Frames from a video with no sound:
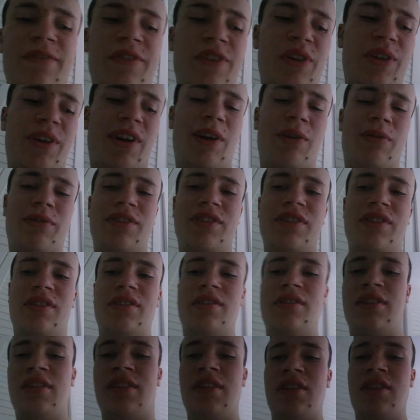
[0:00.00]
a few hours,
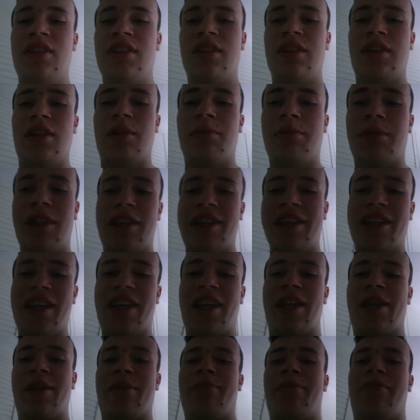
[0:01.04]
play
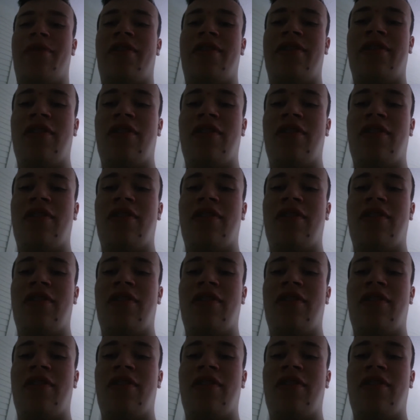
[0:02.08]
a game.